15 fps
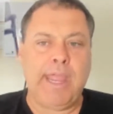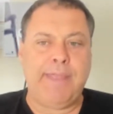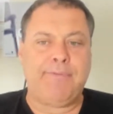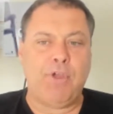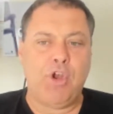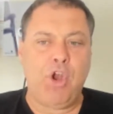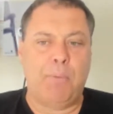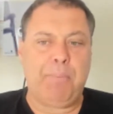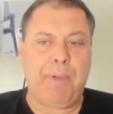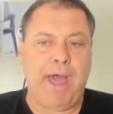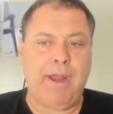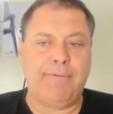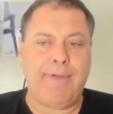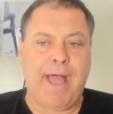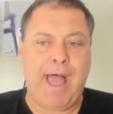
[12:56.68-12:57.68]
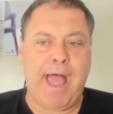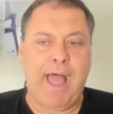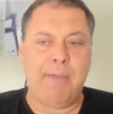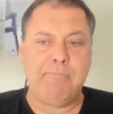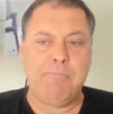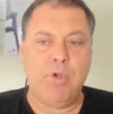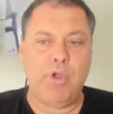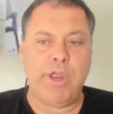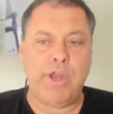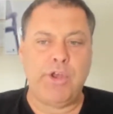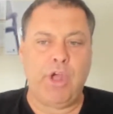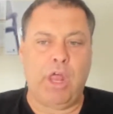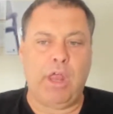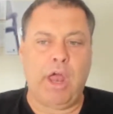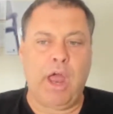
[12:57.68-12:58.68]
if you're not part of our $1
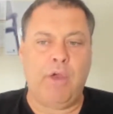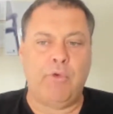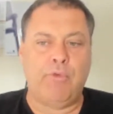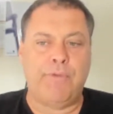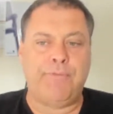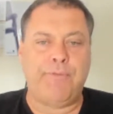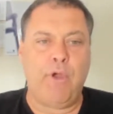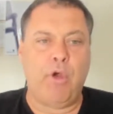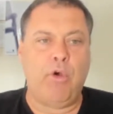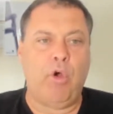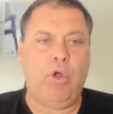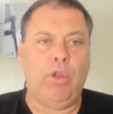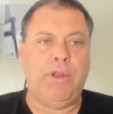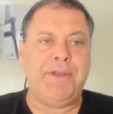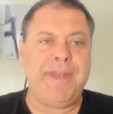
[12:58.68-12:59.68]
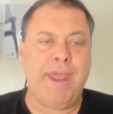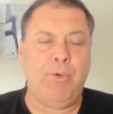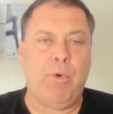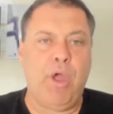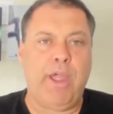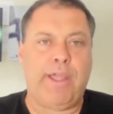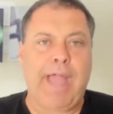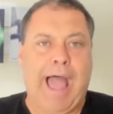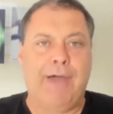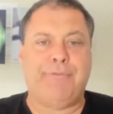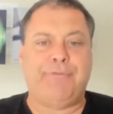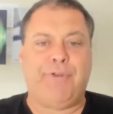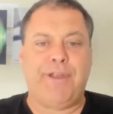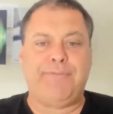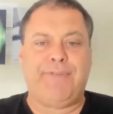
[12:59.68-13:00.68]
Million Referral Network, our
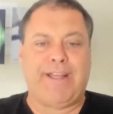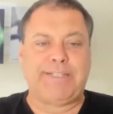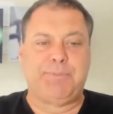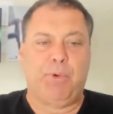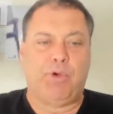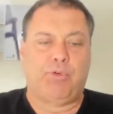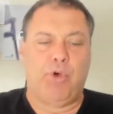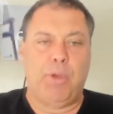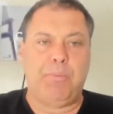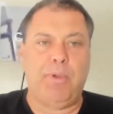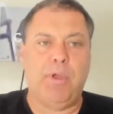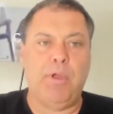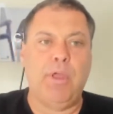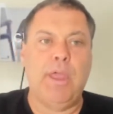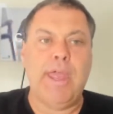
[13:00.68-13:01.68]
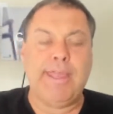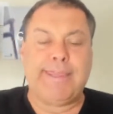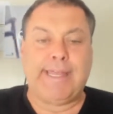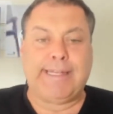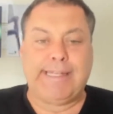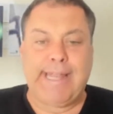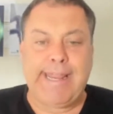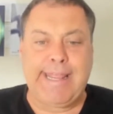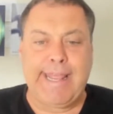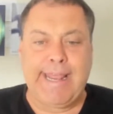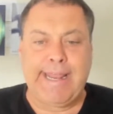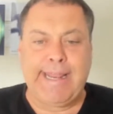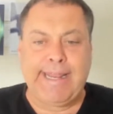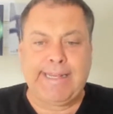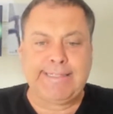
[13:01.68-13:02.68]
free Facebook group, the link
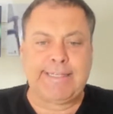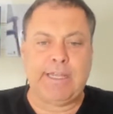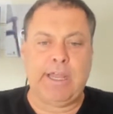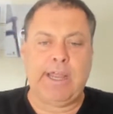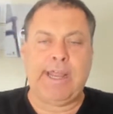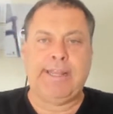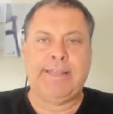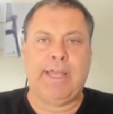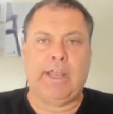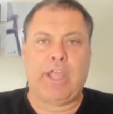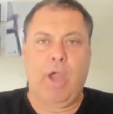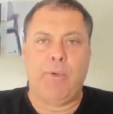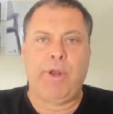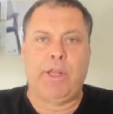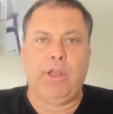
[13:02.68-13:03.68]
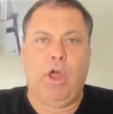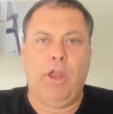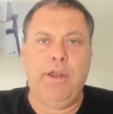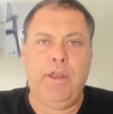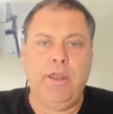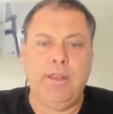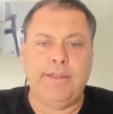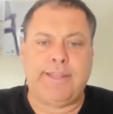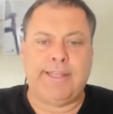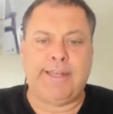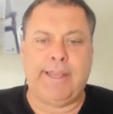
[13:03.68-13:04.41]
is in the going along to